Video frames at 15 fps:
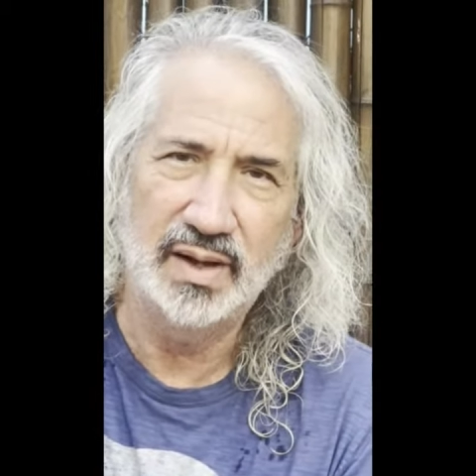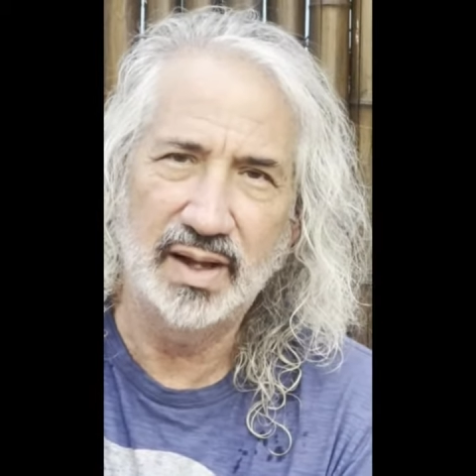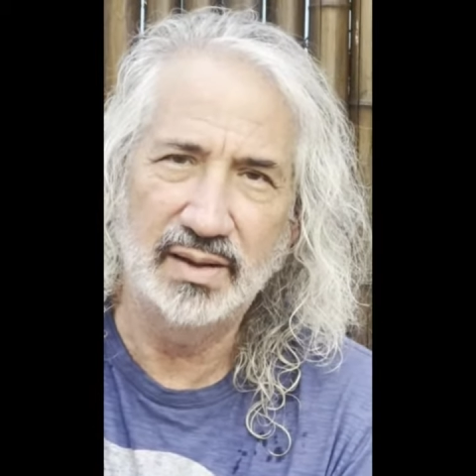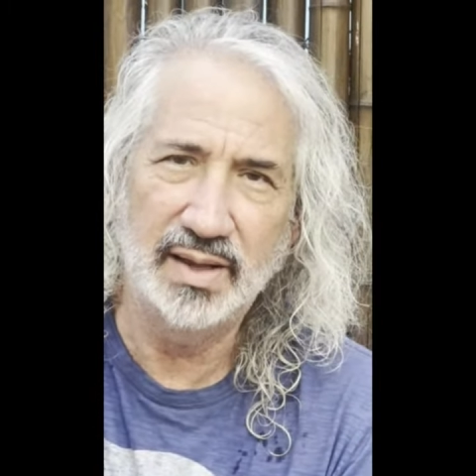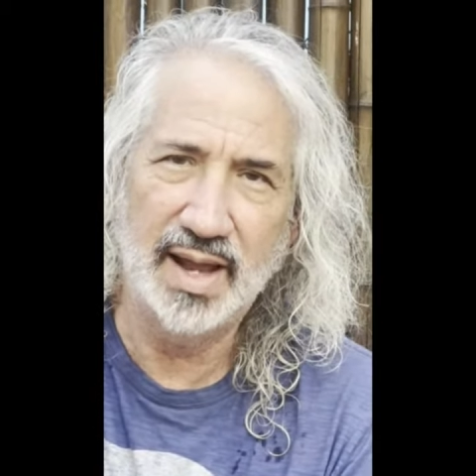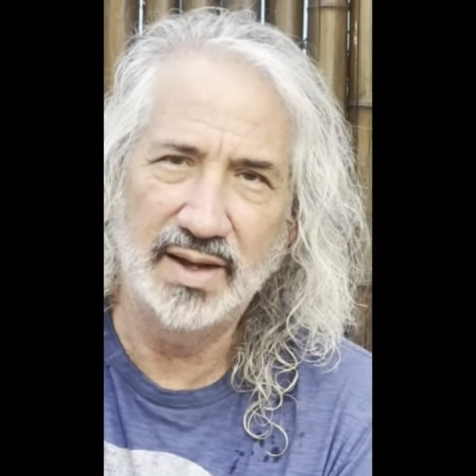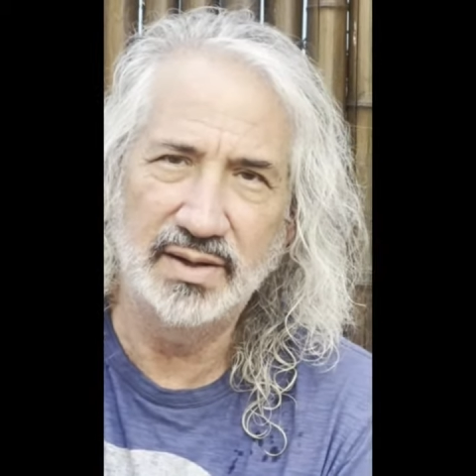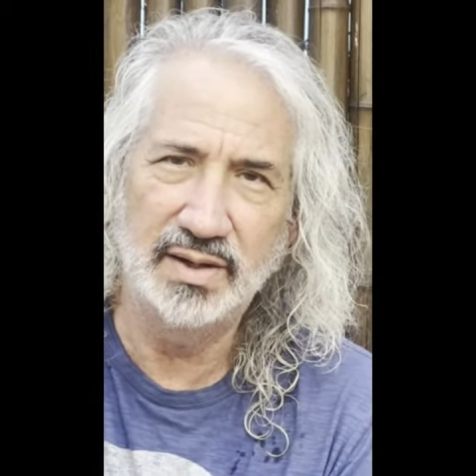I
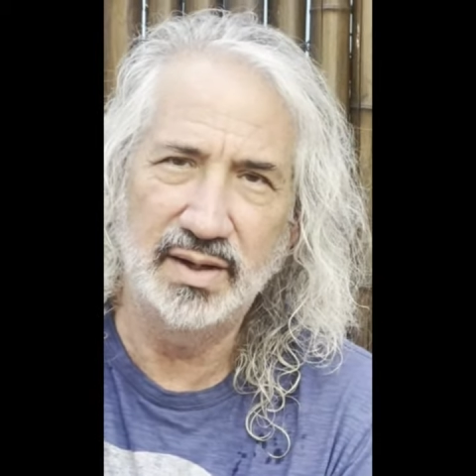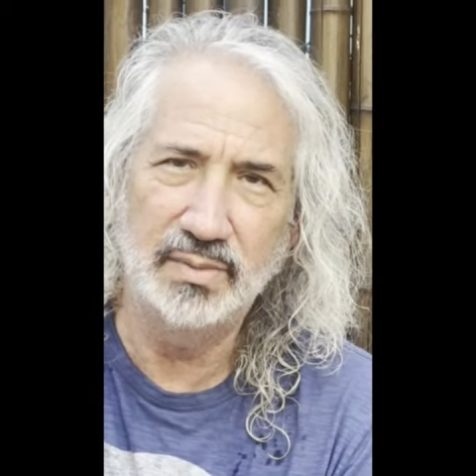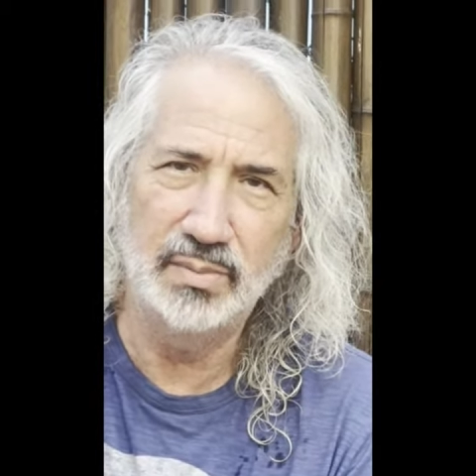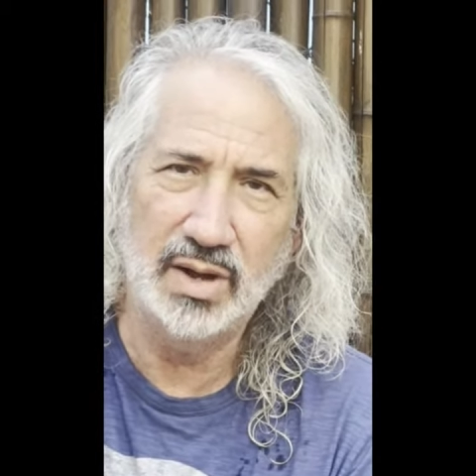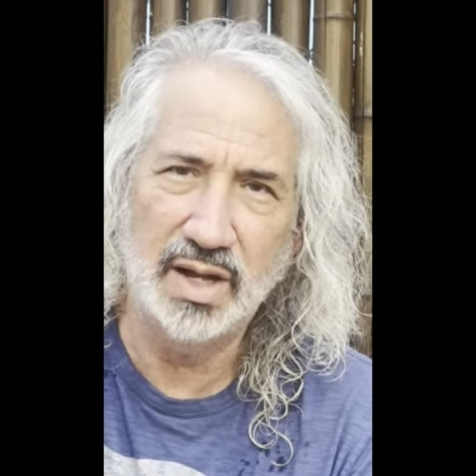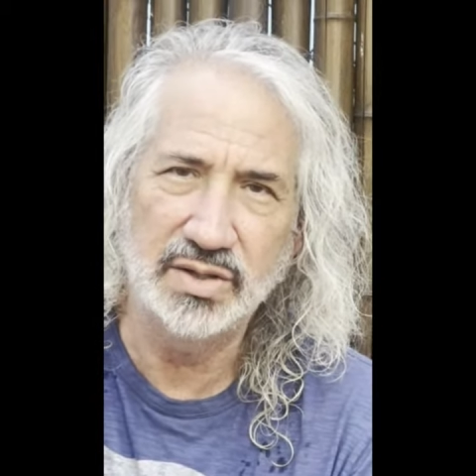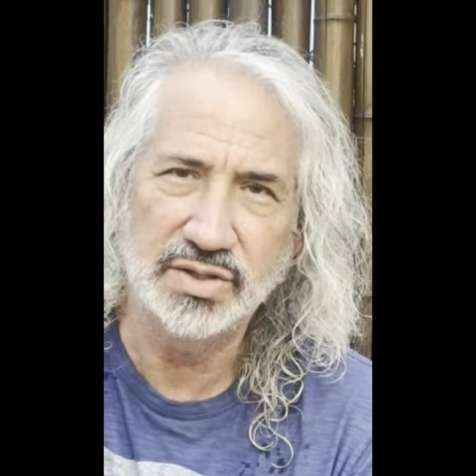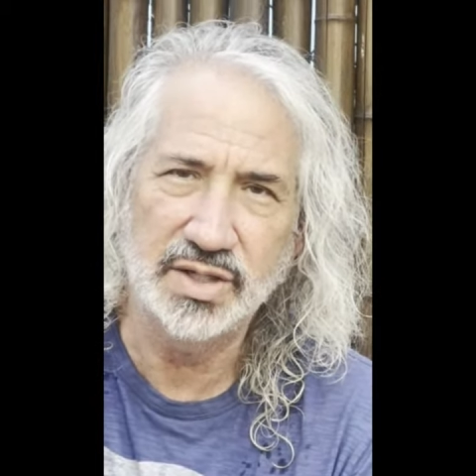landed in
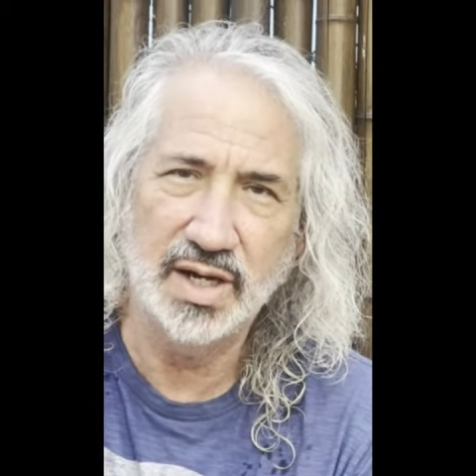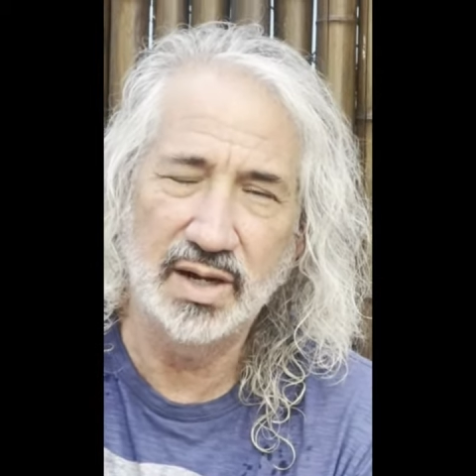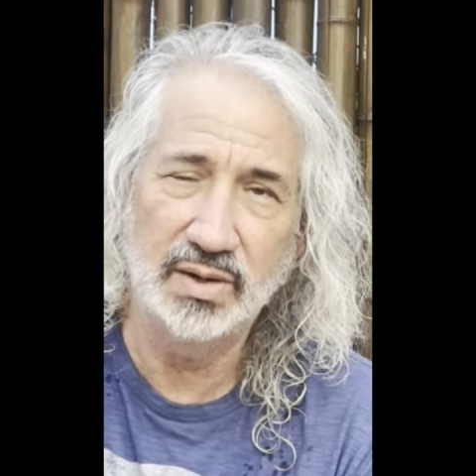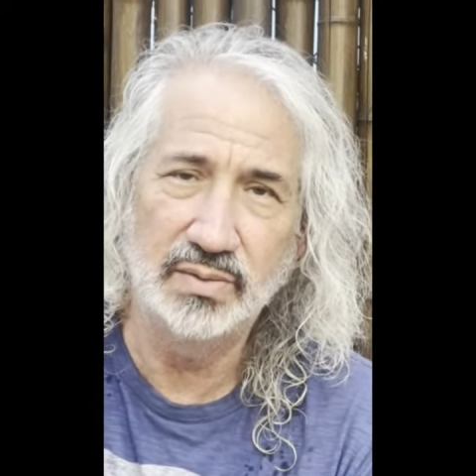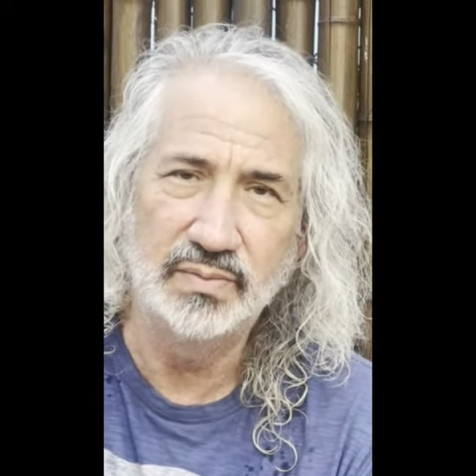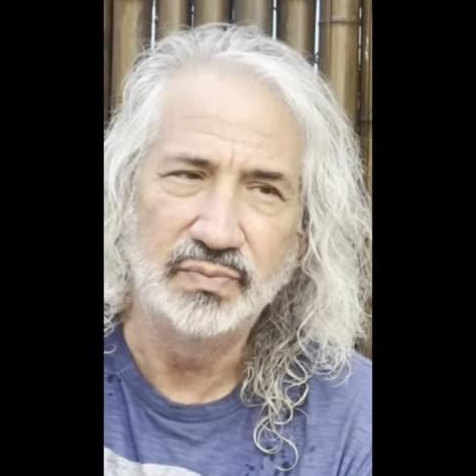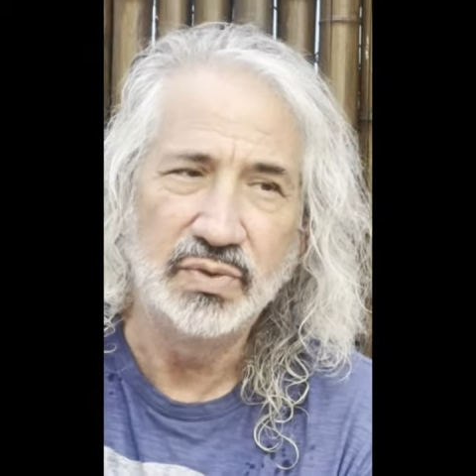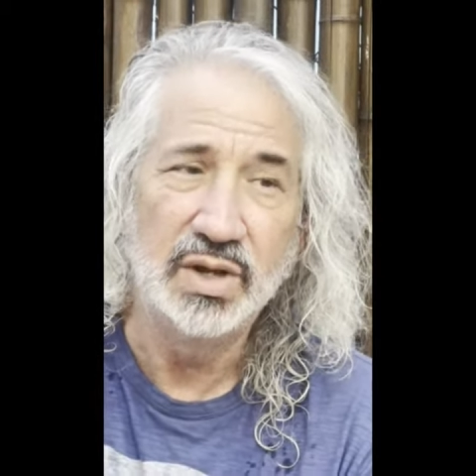
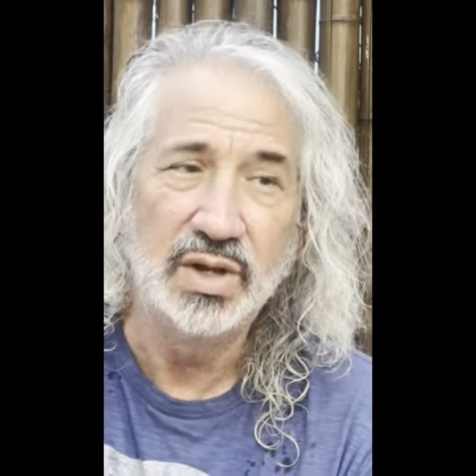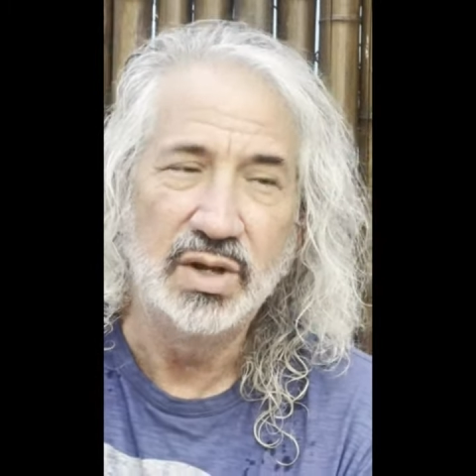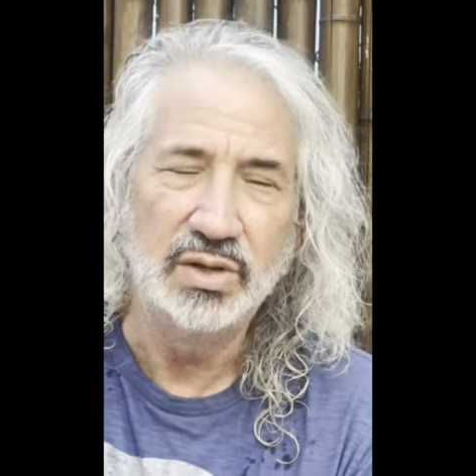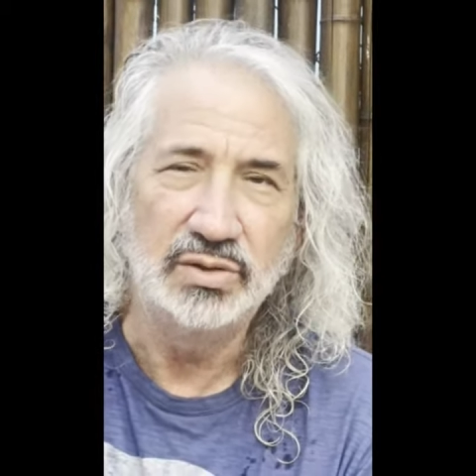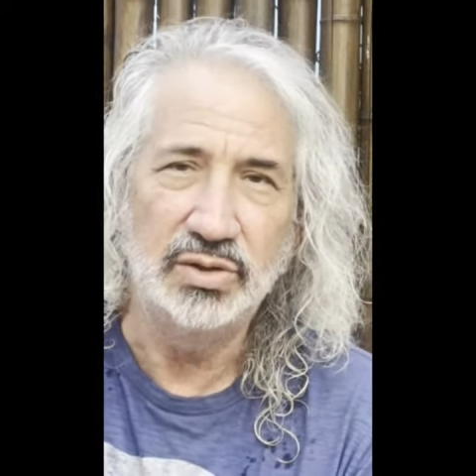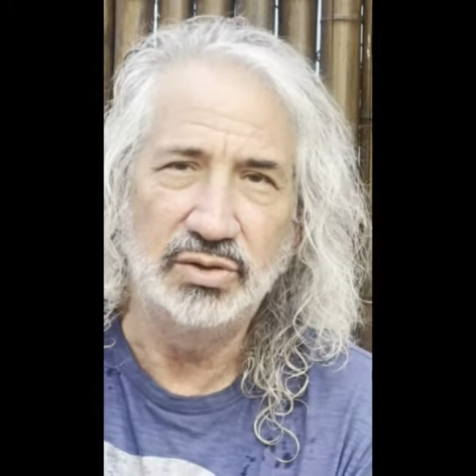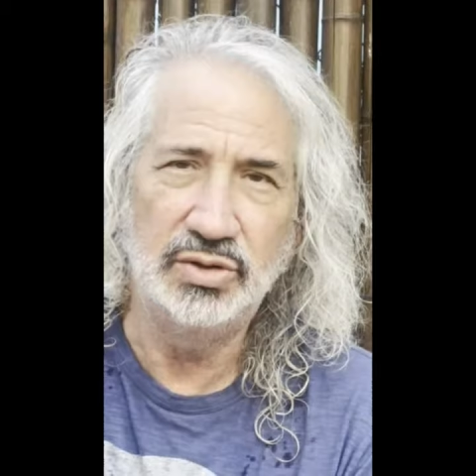Moscow to